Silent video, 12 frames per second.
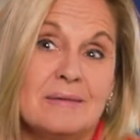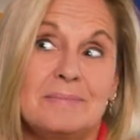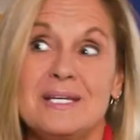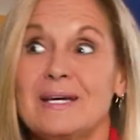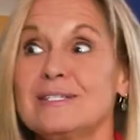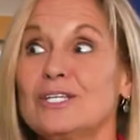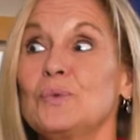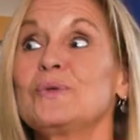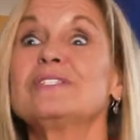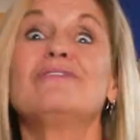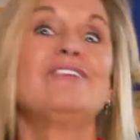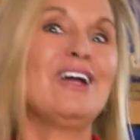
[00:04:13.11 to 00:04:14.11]
because it
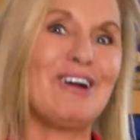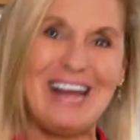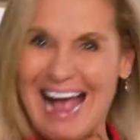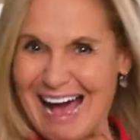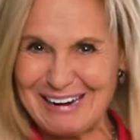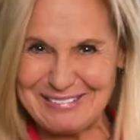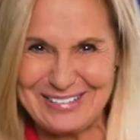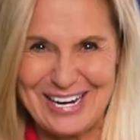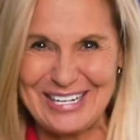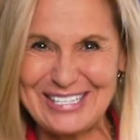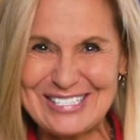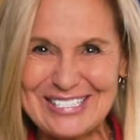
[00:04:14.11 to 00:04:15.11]
was very out of
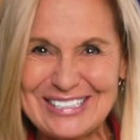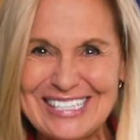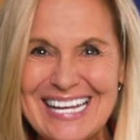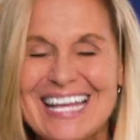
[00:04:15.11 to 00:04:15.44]
character.